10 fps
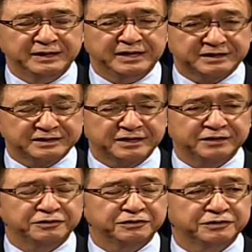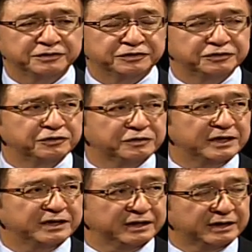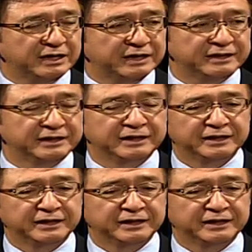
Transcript: excellent judoka in Ghana